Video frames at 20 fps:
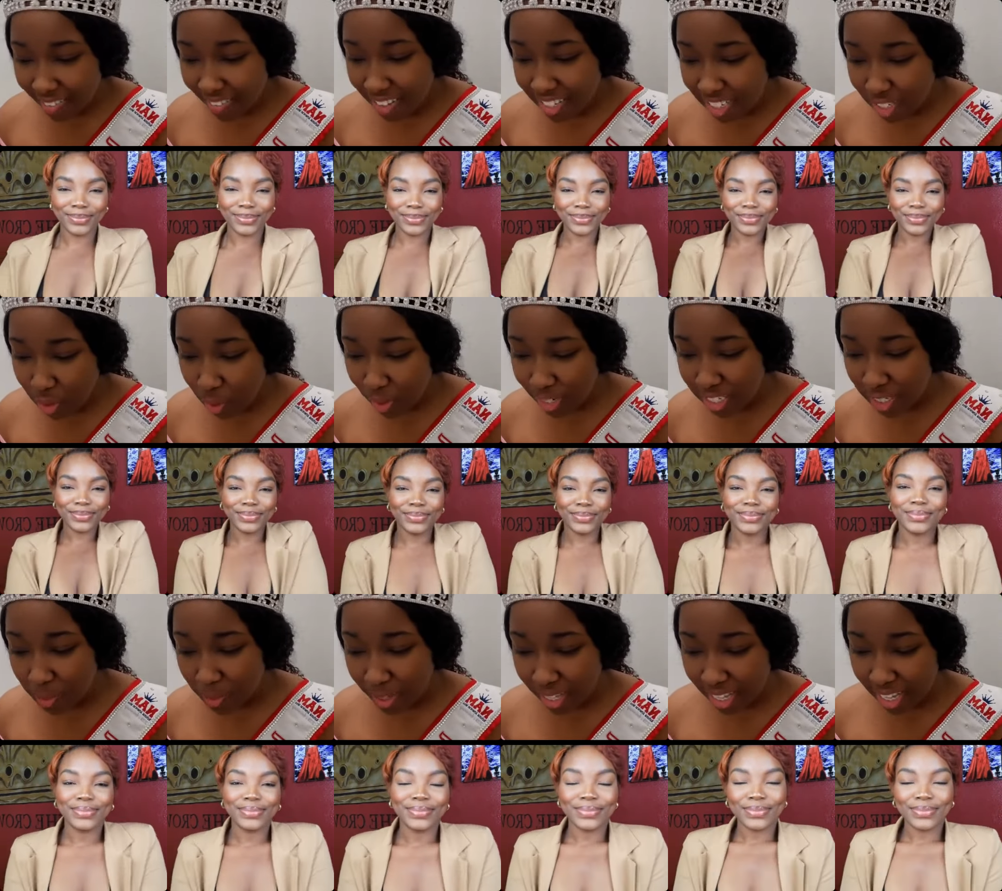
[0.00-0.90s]
Speaker 1: This is going
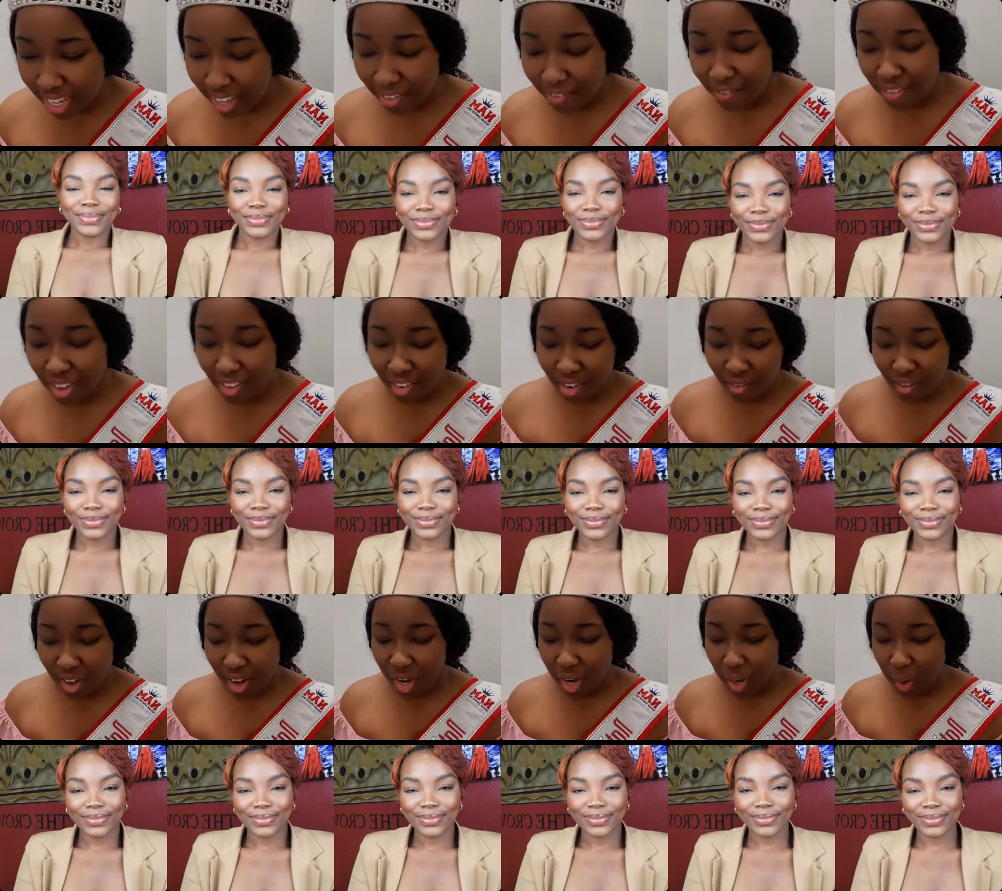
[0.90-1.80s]
to be a very,
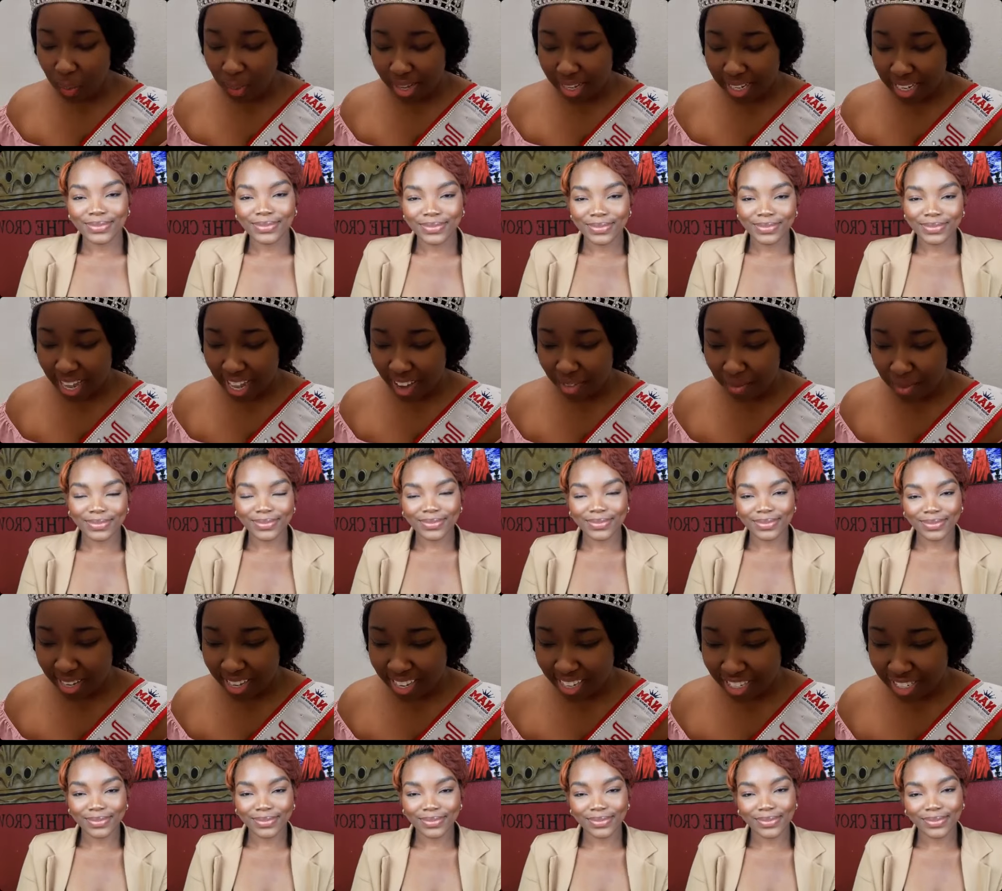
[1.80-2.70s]
very quick live
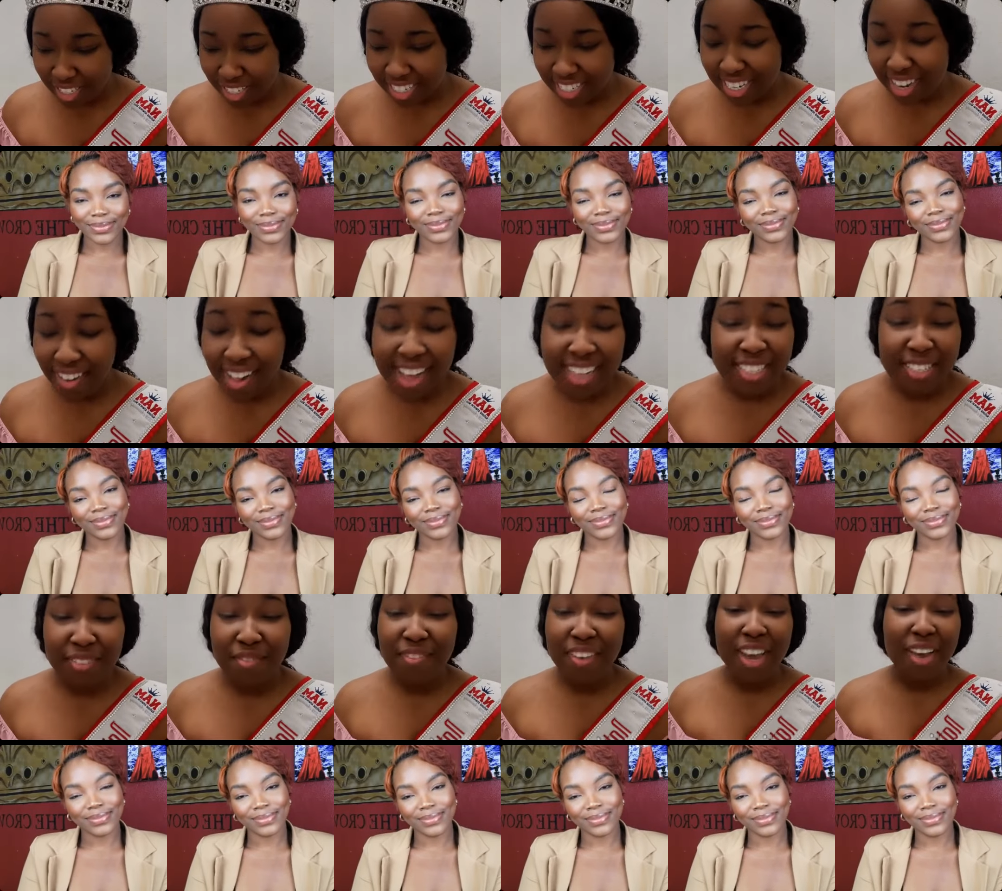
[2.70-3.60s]
because Chantel
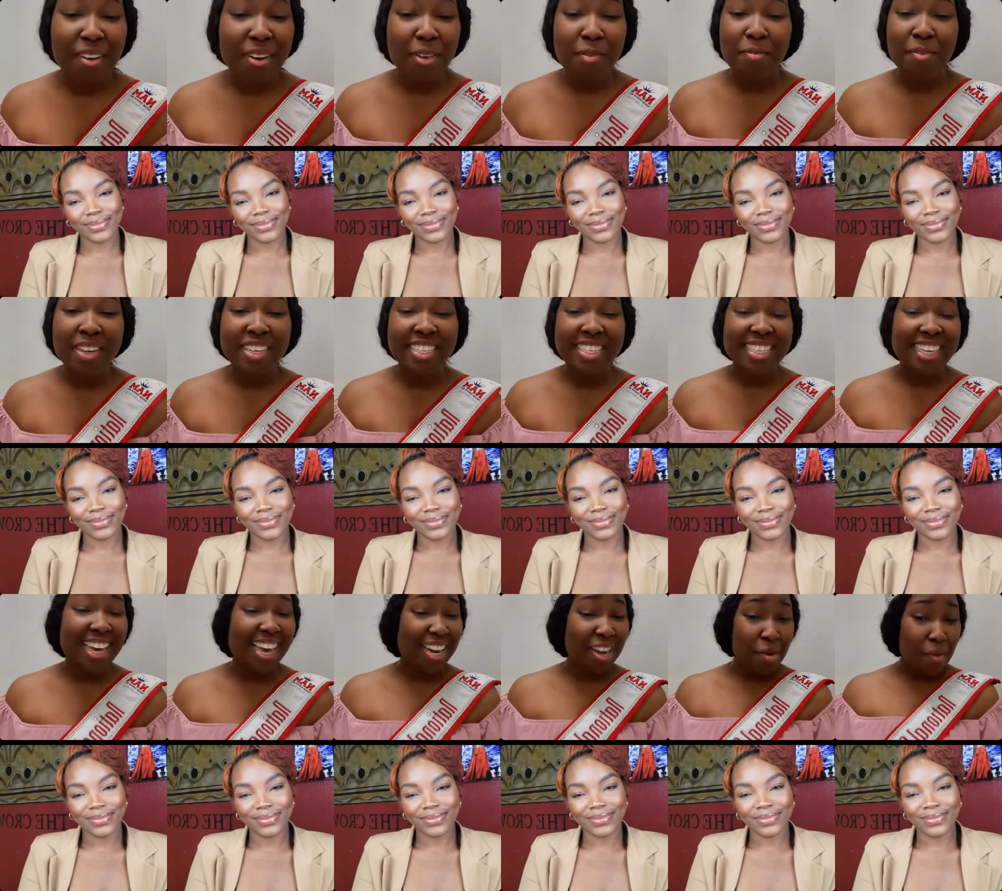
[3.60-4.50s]
has a very
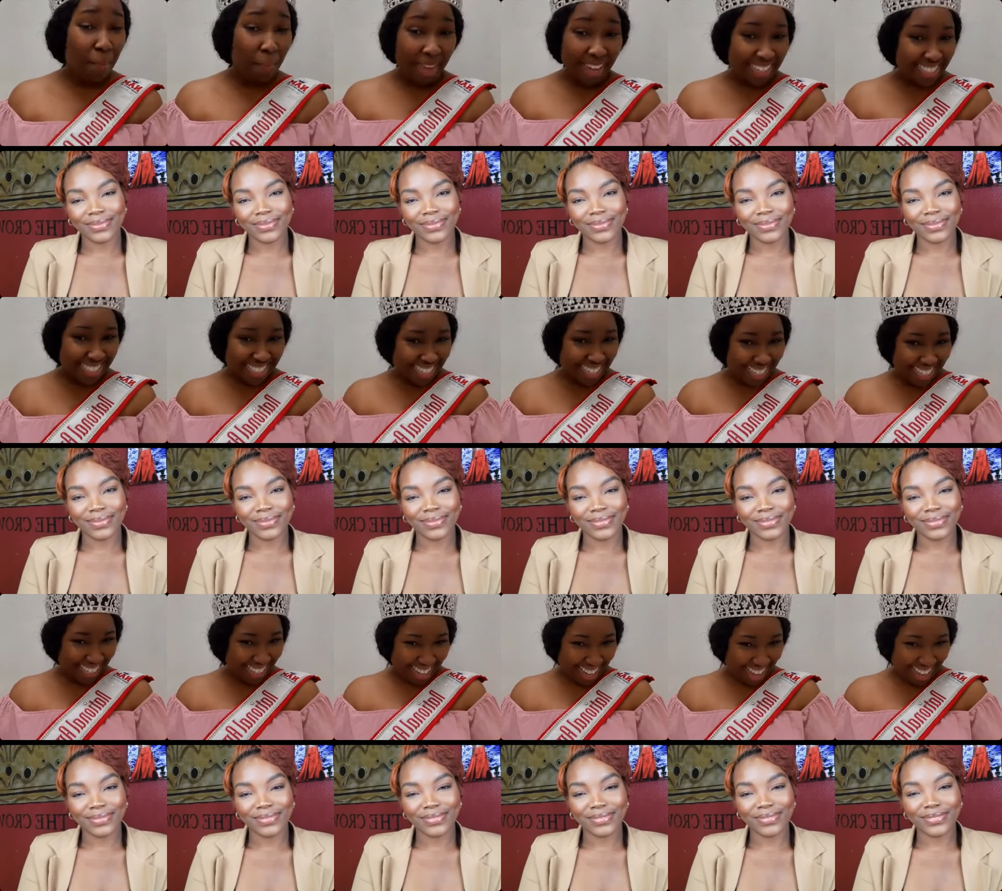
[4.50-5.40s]
busy and amazing
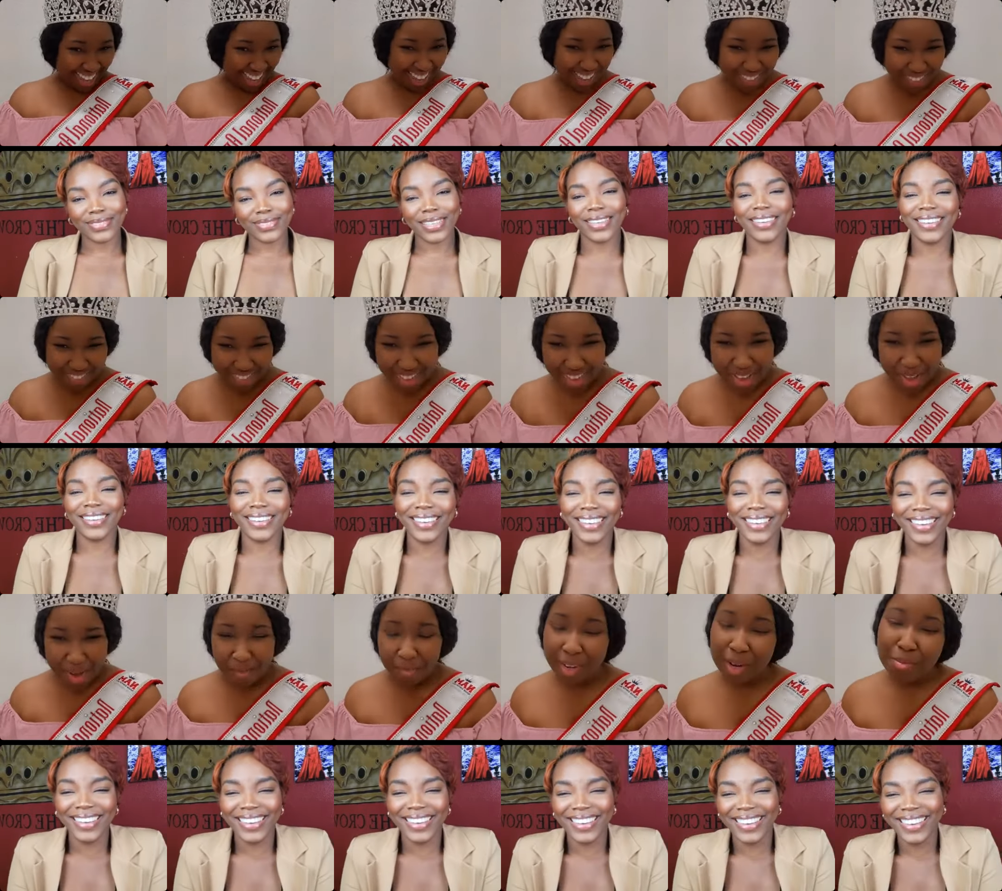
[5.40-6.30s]
life
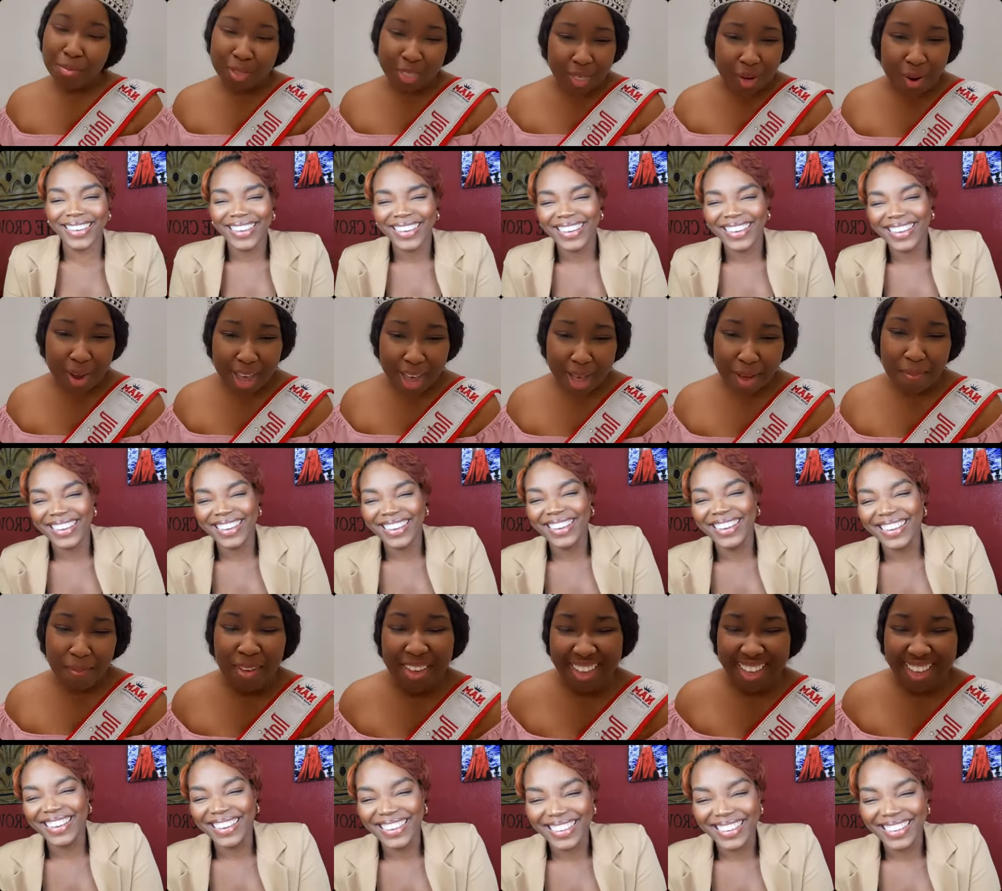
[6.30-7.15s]
but I'm so happy